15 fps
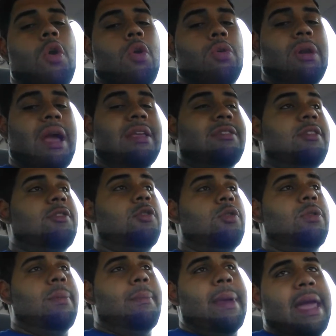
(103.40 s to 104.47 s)
who like to
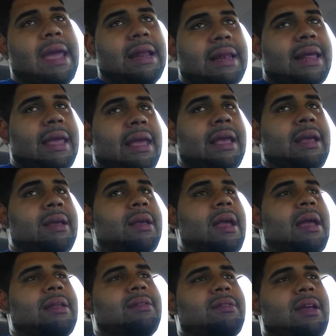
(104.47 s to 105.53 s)
do the mailing
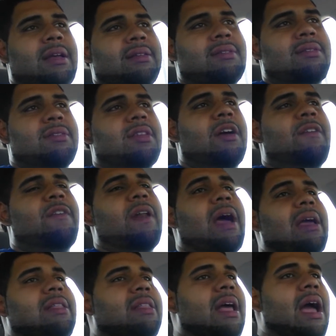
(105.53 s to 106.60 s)
and stuff
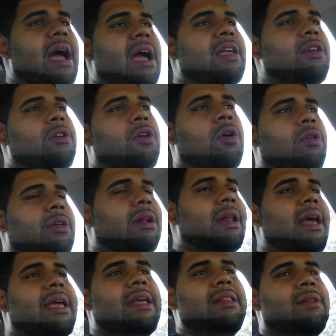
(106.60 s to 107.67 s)
like that, you know, the
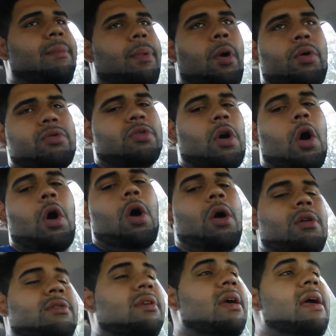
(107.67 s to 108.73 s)
licking the
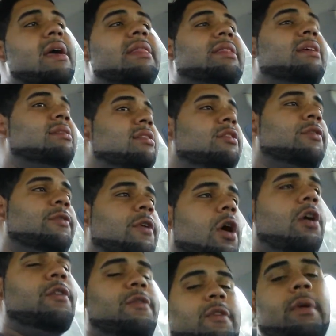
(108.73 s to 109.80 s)
postcards. This is
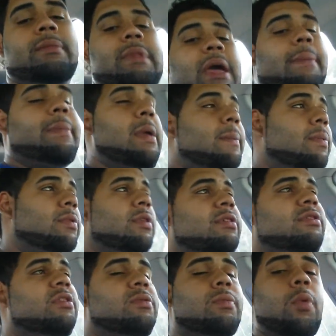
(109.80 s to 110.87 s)
far from that, people.
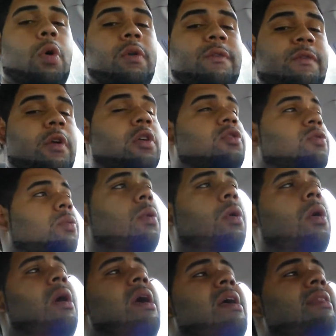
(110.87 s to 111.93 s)
This is more
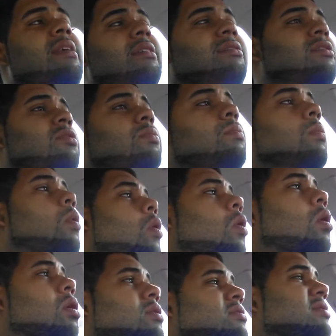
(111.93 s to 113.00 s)
virtual. This is
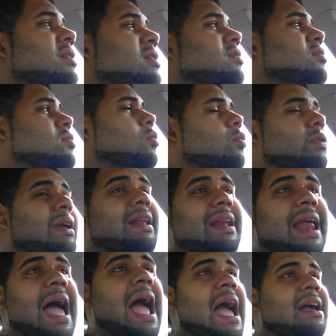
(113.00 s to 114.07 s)
more just
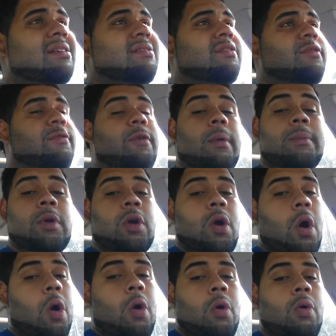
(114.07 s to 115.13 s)
relaxed from your
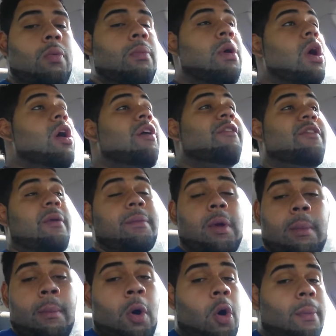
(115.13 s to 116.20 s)
home, from
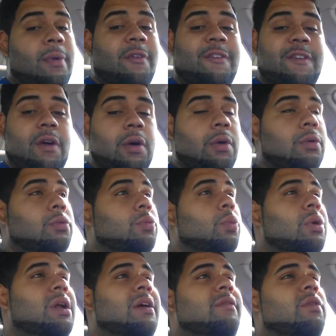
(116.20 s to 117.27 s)
your mobile phone,
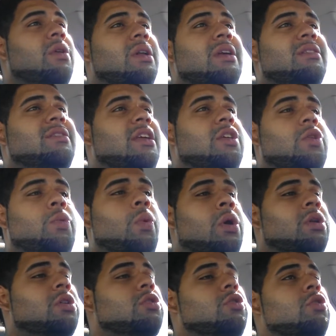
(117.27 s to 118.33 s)
whatever it is that you
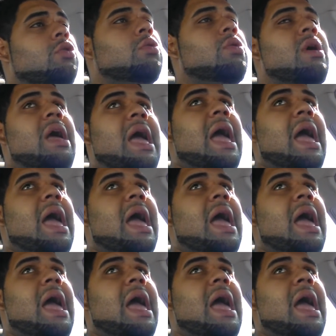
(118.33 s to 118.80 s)
want to do.